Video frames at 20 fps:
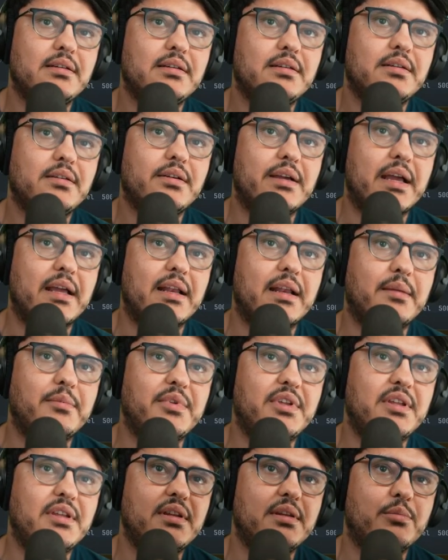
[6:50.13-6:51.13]
Okay, let
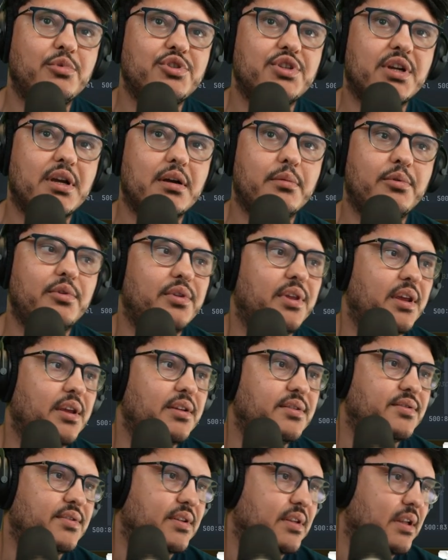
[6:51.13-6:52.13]
me double check a couple
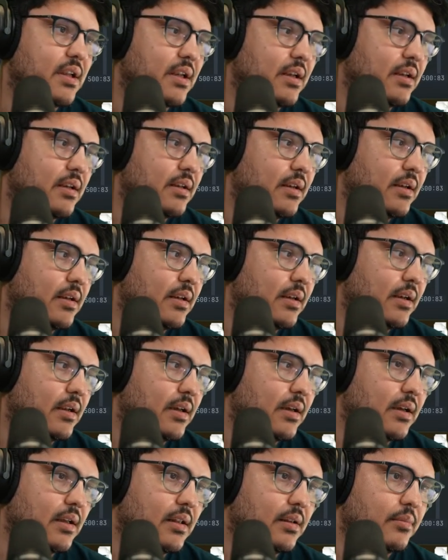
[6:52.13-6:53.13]
things and then
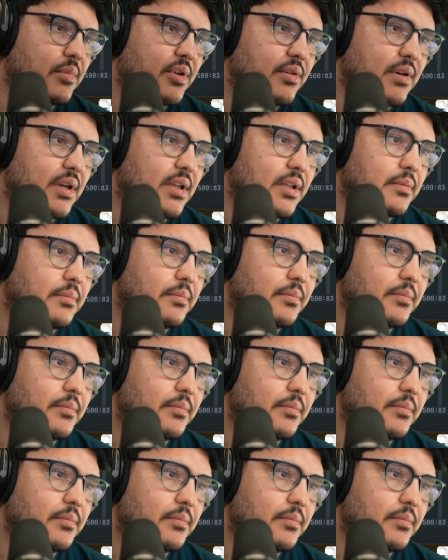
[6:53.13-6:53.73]
I'll be ready.